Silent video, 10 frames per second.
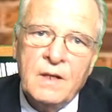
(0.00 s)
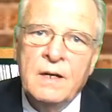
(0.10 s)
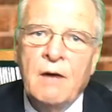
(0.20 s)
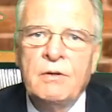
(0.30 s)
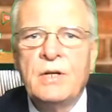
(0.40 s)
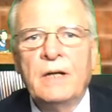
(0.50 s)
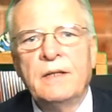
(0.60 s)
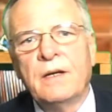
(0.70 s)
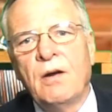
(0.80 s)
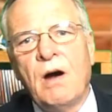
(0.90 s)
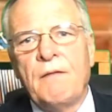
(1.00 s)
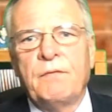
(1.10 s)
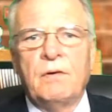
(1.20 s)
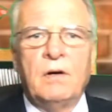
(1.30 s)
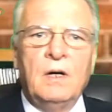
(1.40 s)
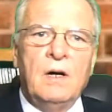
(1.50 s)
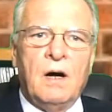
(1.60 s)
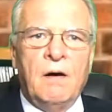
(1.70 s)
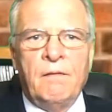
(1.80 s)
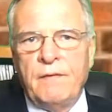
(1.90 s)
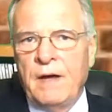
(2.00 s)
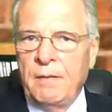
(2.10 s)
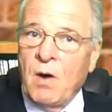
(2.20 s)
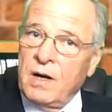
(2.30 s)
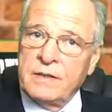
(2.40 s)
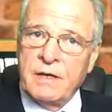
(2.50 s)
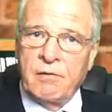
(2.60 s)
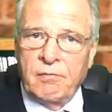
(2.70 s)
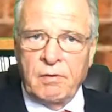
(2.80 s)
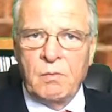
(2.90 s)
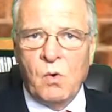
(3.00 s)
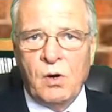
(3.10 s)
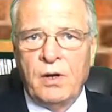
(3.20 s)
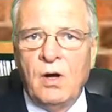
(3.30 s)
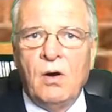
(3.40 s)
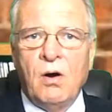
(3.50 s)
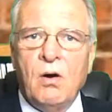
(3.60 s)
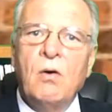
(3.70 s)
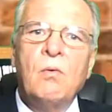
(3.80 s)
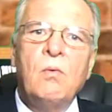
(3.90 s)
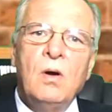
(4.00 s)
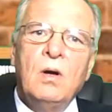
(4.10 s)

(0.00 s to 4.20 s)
Now, rejecting an offer of a monetary reward, Ho